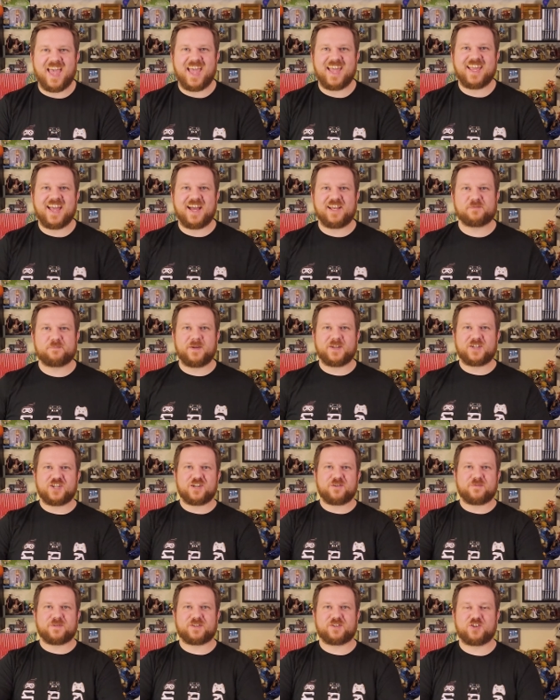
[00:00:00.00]
Hey guys, Mitch
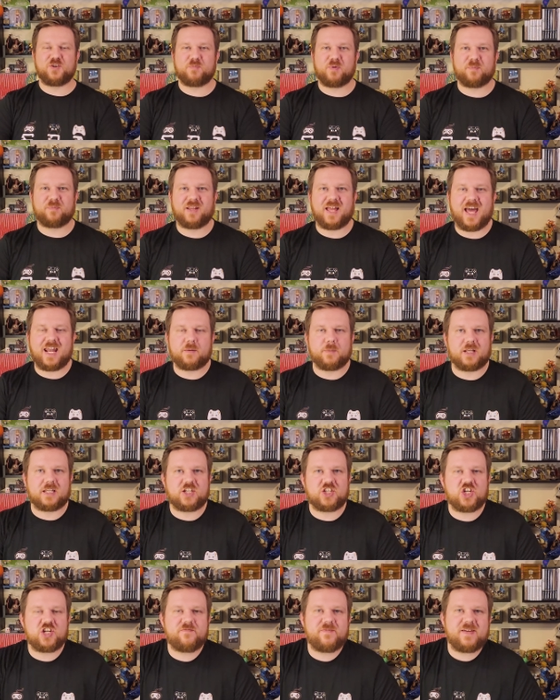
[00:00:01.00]
here with Super Platinum
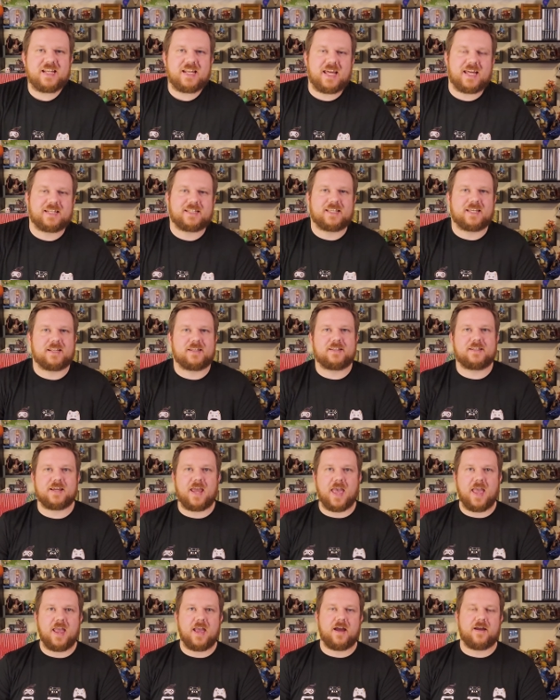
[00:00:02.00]
Achievement, and
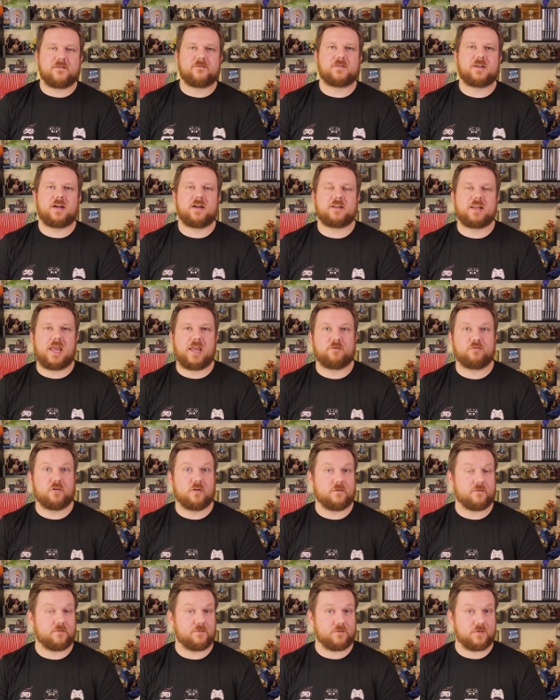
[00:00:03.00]
today I've got a
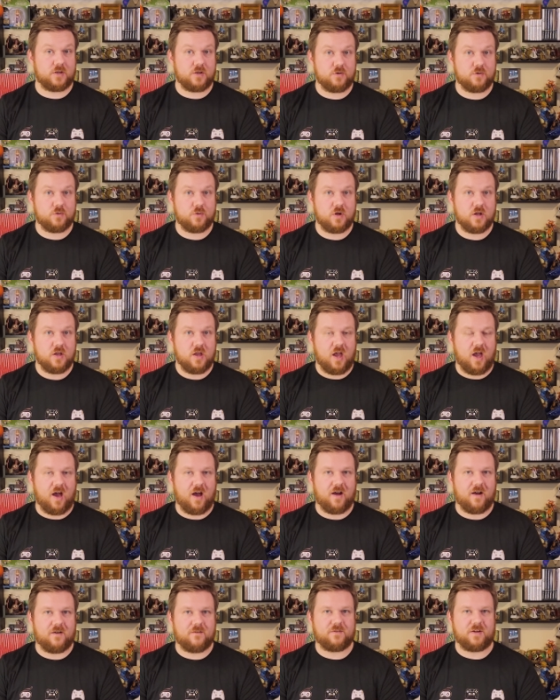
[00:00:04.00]
review
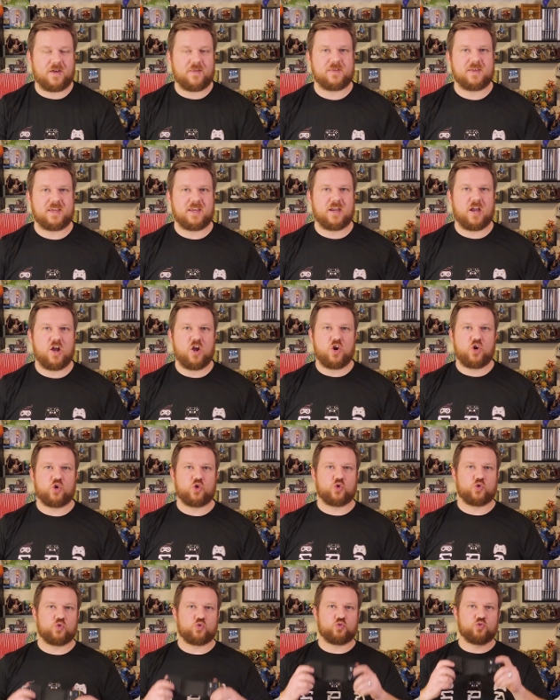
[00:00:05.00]
of the
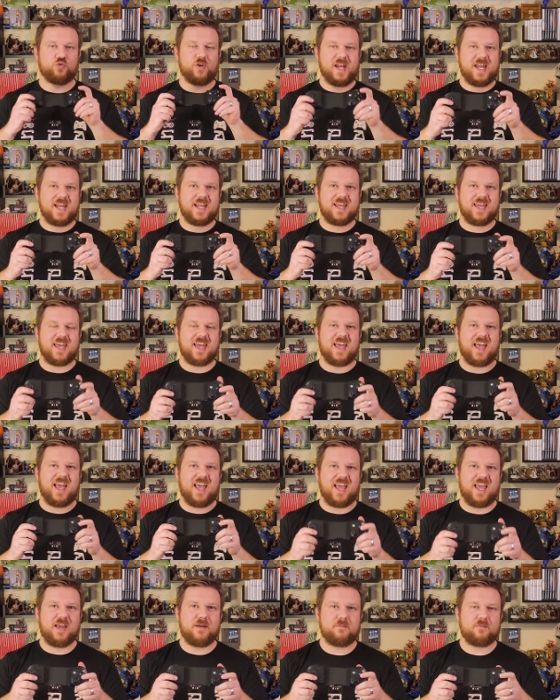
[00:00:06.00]
Rig
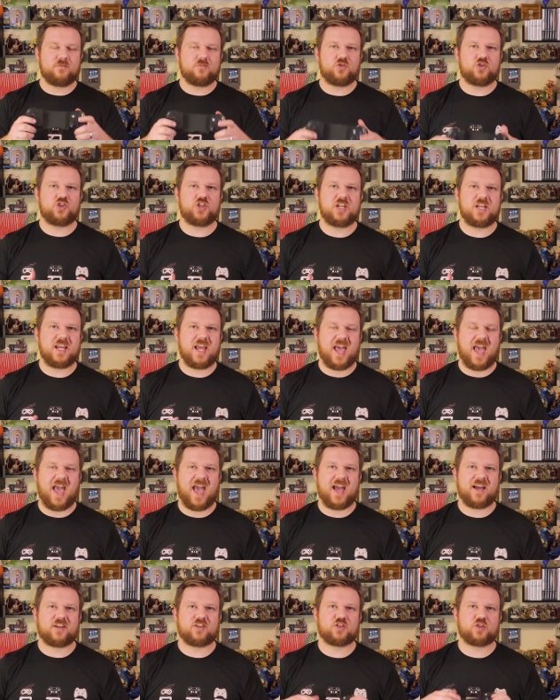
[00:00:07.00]

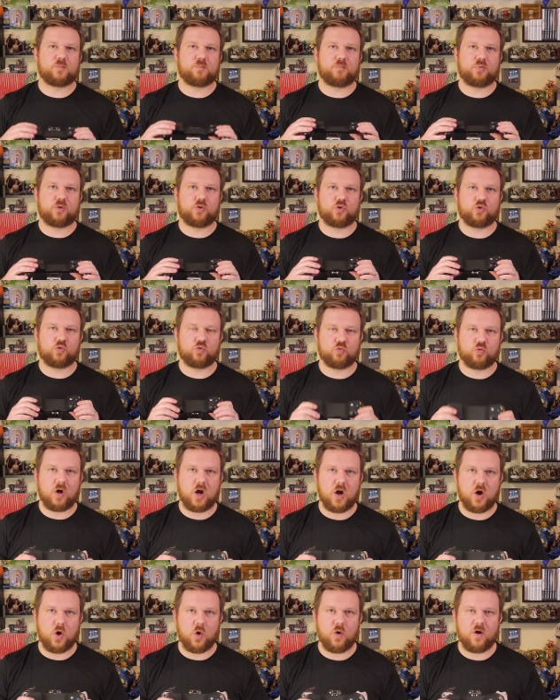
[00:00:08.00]
MGX
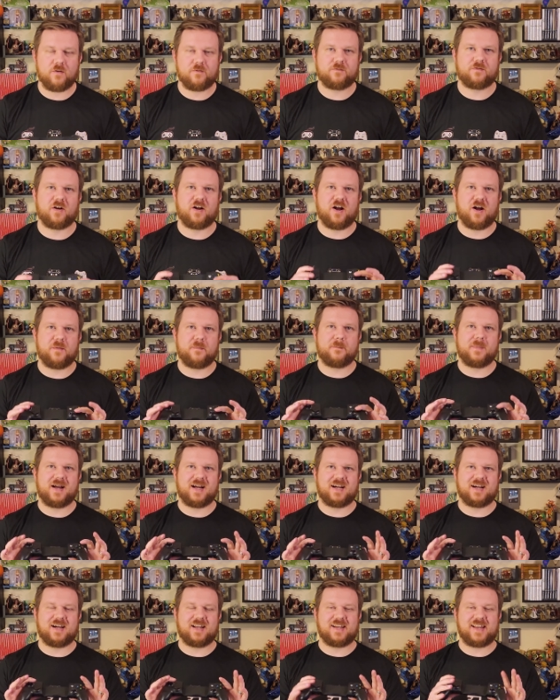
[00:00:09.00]
Pro from
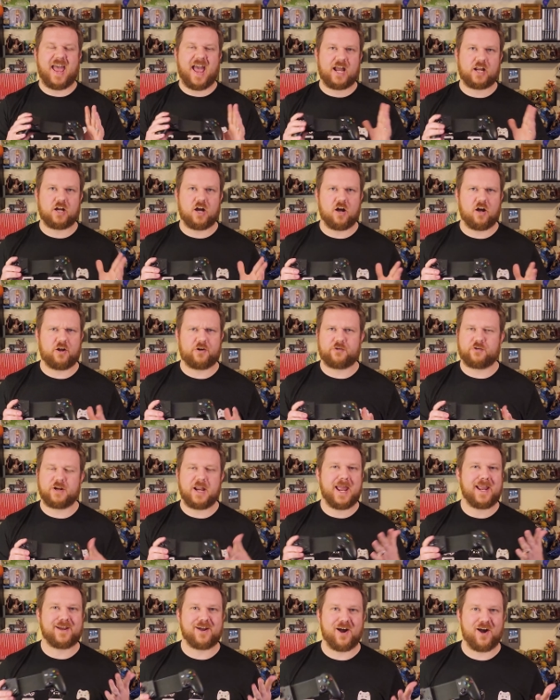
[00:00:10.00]
uh, Nikon or
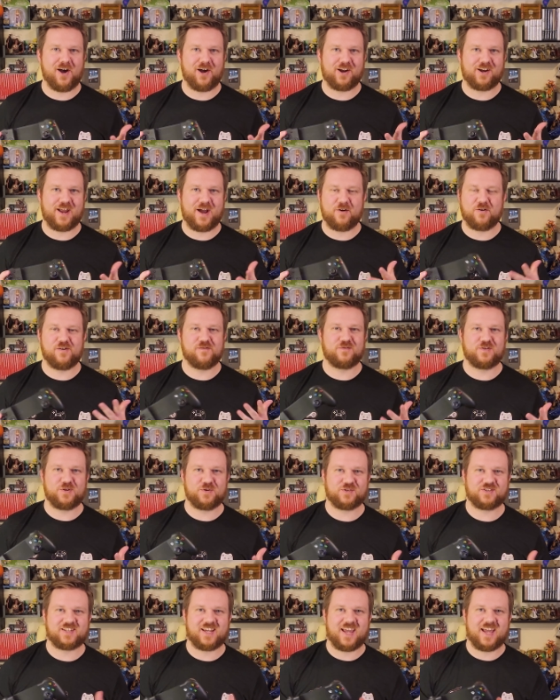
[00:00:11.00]
Nacon, however
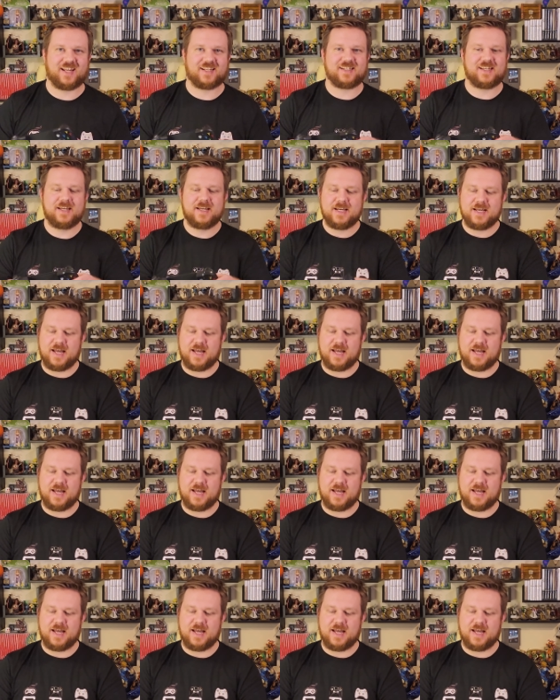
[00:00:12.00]
you say it.